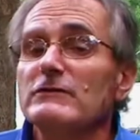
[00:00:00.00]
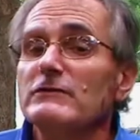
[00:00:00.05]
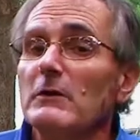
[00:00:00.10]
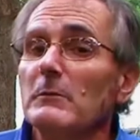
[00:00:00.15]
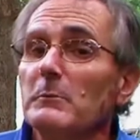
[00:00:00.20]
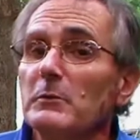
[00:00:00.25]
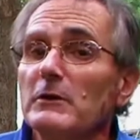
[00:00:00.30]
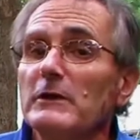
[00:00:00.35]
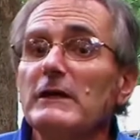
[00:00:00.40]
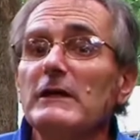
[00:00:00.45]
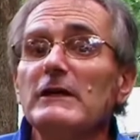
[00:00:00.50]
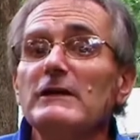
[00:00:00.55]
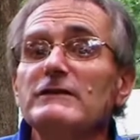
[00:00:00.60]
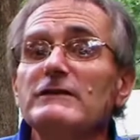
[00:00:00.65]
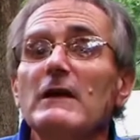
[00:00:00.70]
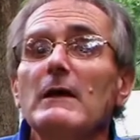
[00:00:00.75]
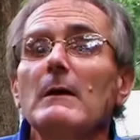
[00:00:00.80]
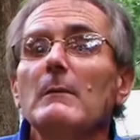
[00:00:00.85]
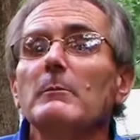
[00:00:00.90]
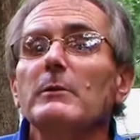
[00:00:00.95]
So
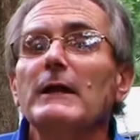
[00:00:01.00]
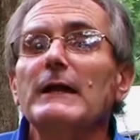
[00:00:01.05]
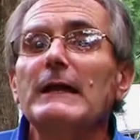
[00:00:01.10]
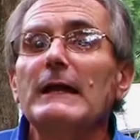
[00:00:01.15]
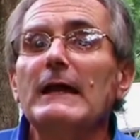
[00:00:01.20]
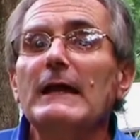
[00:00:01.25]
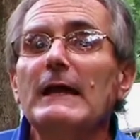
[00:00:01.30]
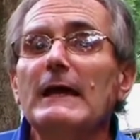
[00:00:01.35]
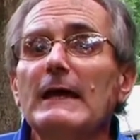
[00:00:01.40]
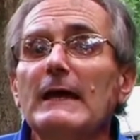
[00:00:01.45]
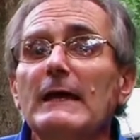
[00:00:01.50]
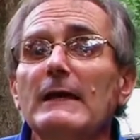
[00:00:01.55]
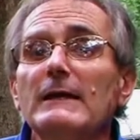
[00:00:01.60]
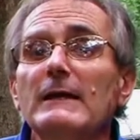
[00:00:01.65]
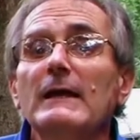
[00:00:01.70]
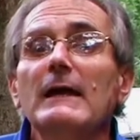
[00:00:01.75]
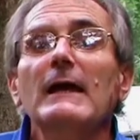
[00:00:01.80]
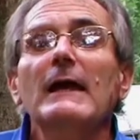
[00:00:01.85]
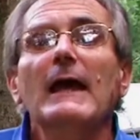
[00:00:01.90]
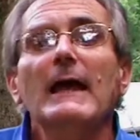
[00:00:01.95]
please plan ahead